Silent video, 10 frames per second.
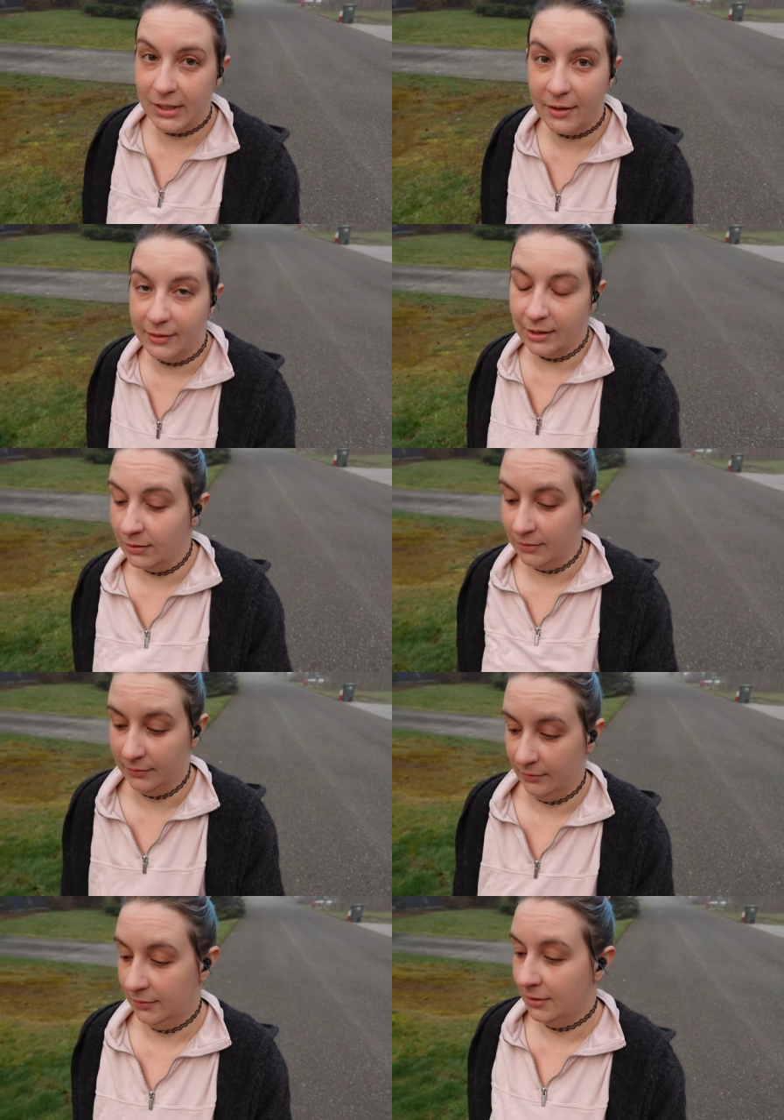nothing.
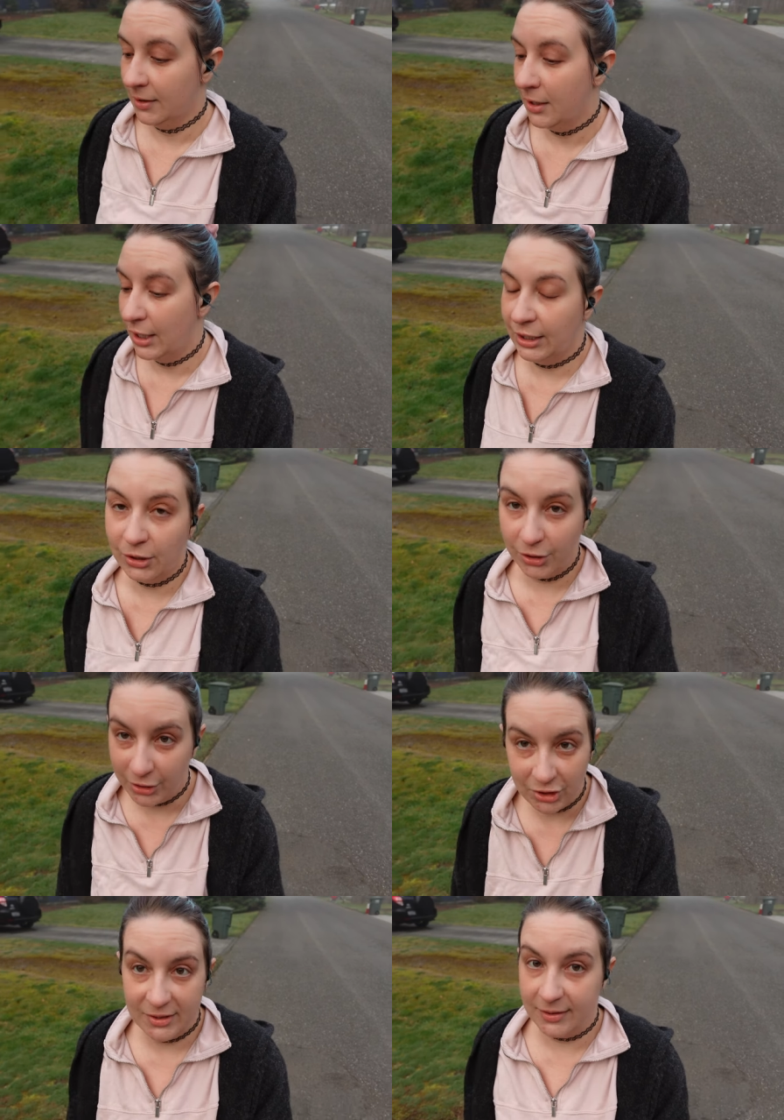It could
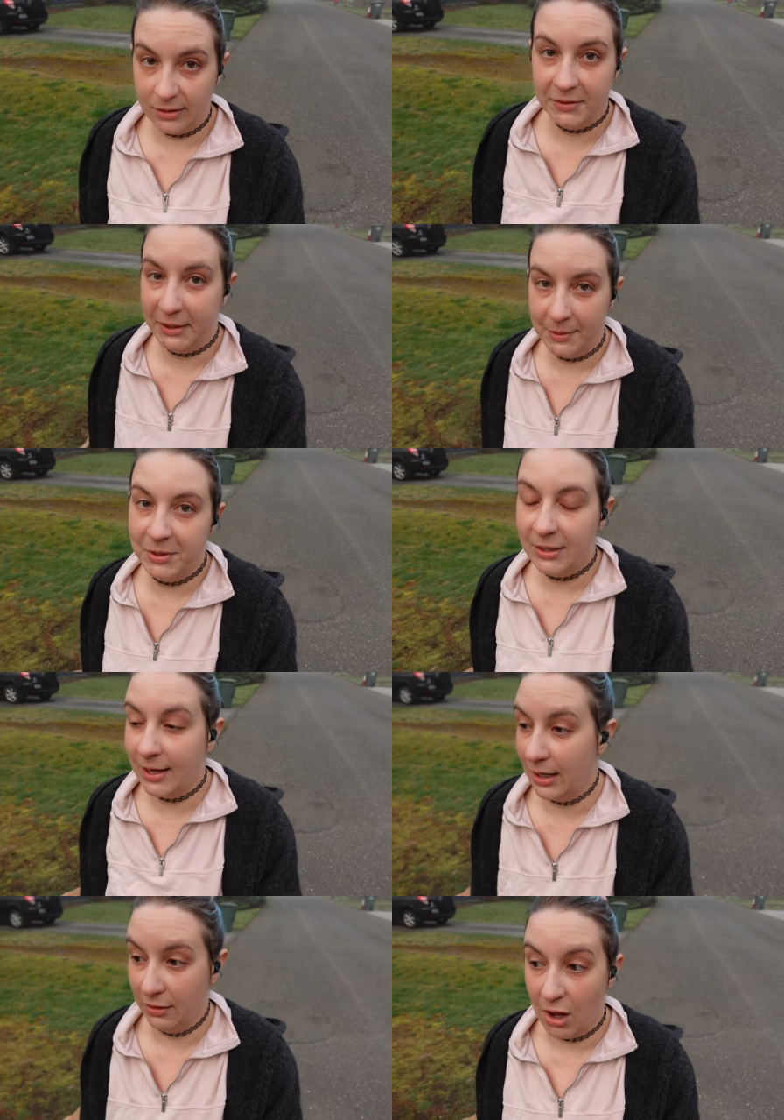just literally be
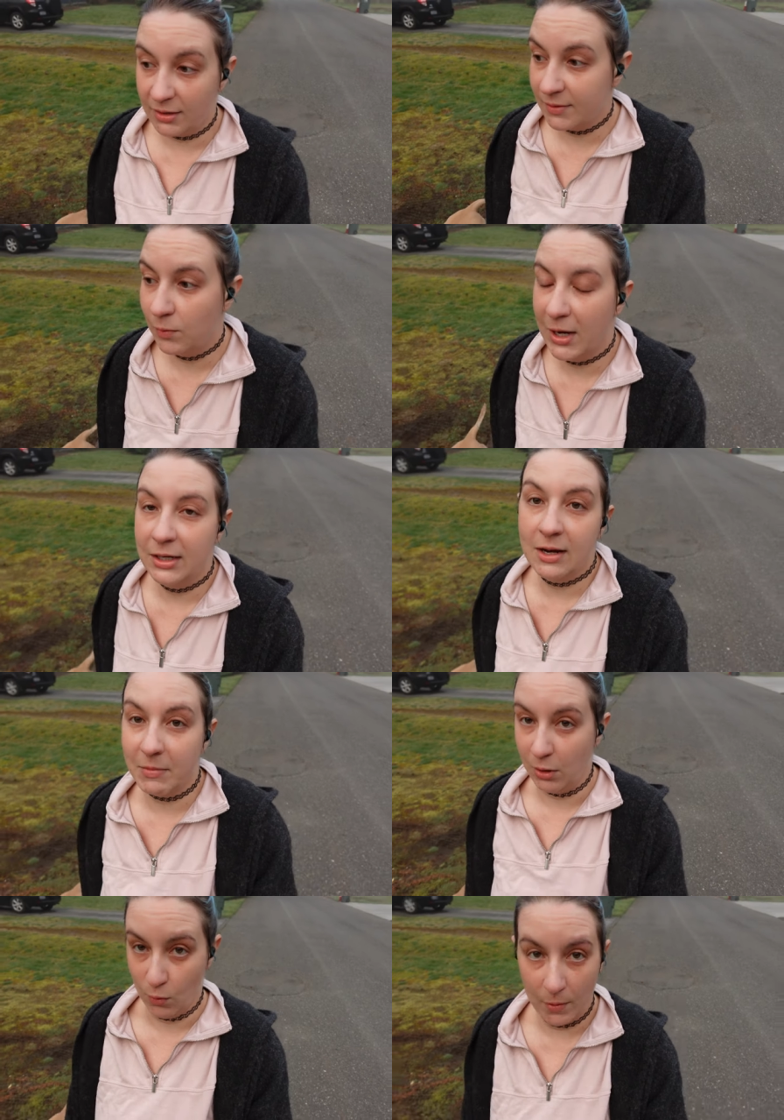that I lost weight and
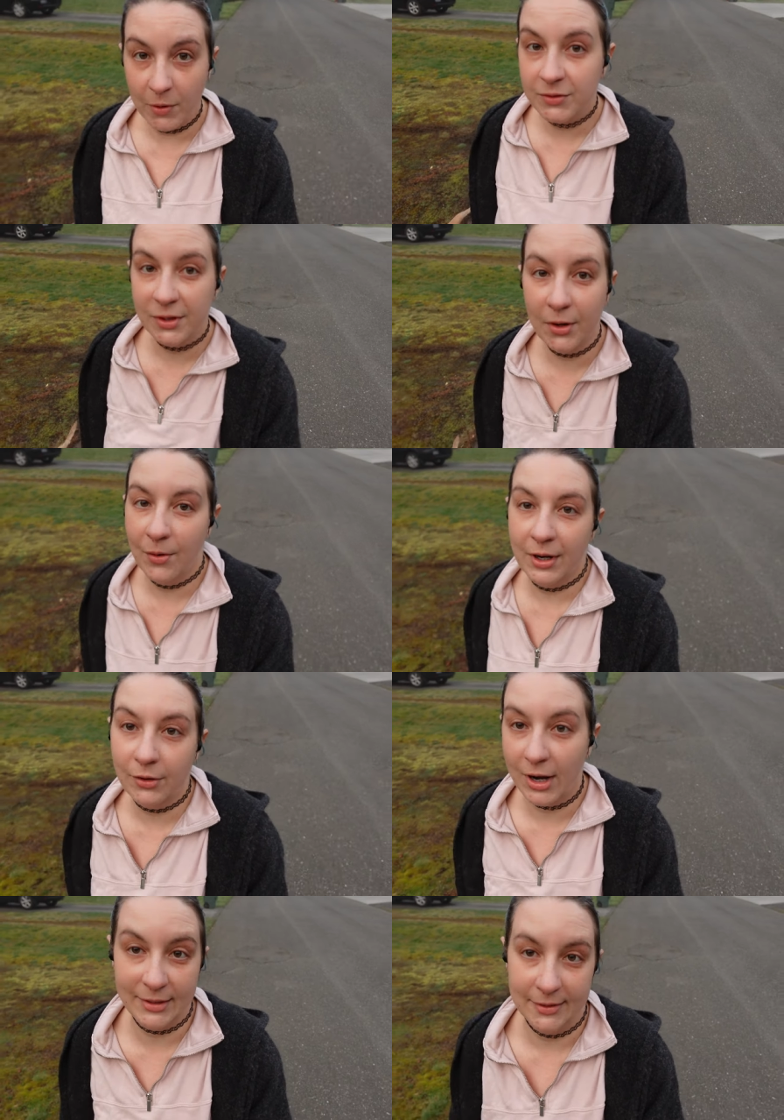my hormones are going
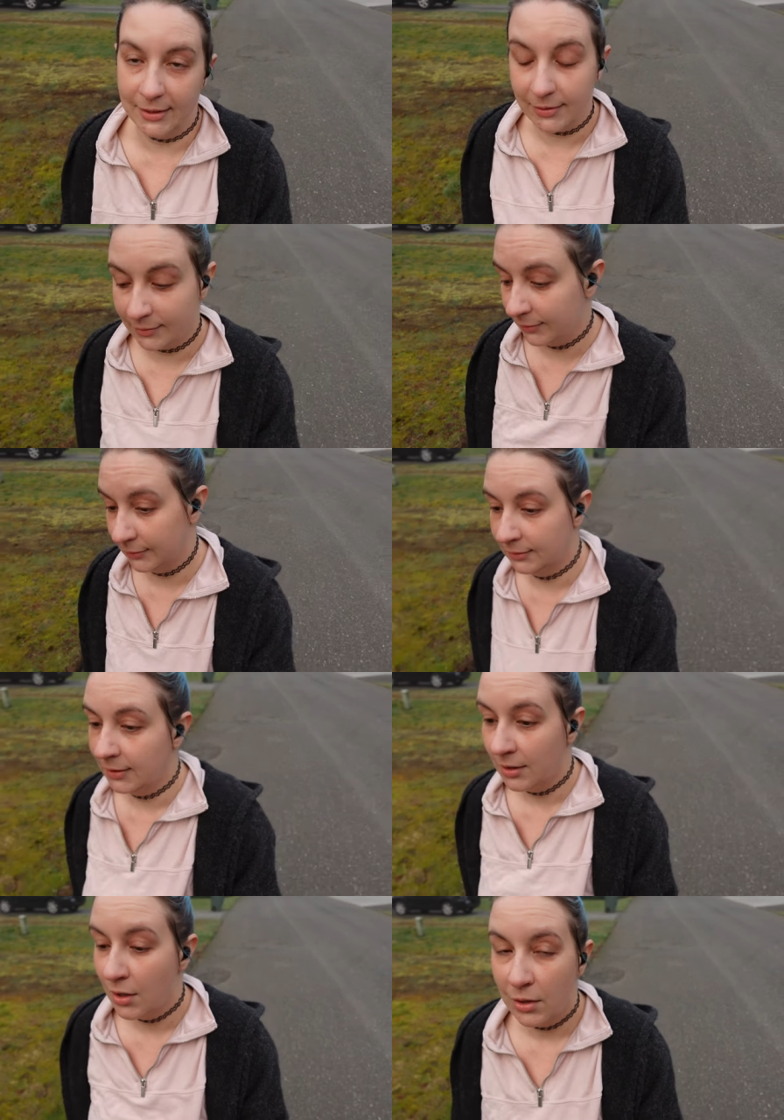crazy,
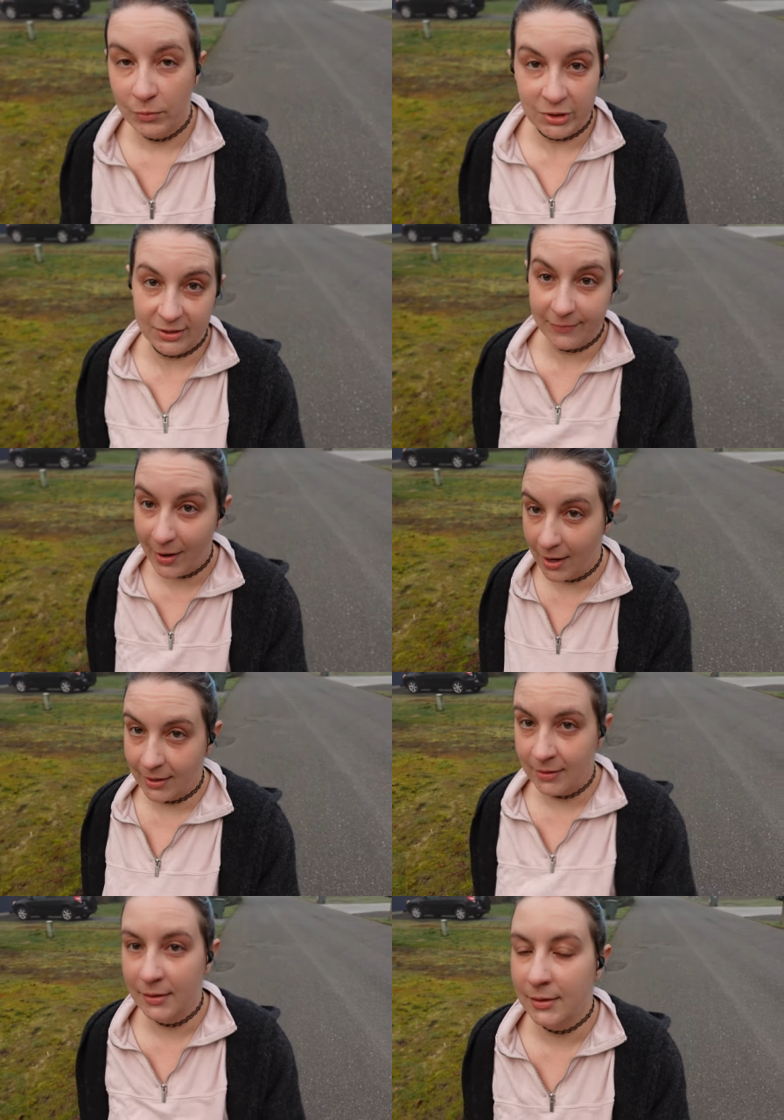which is
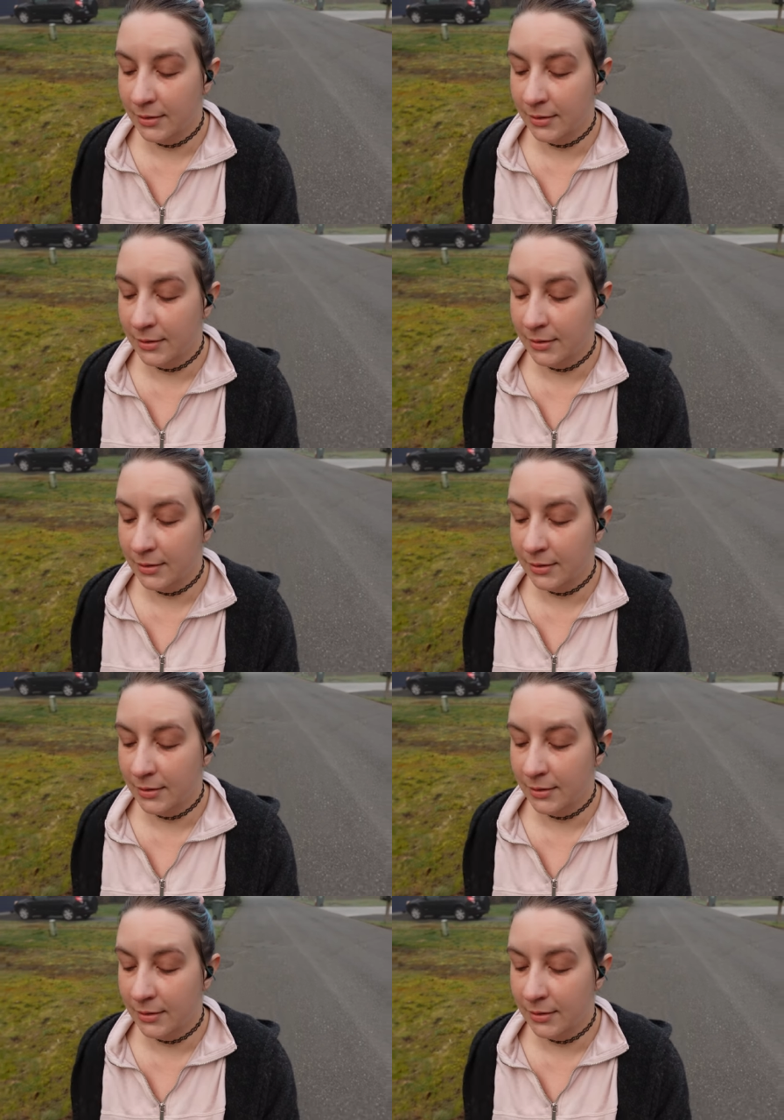fine.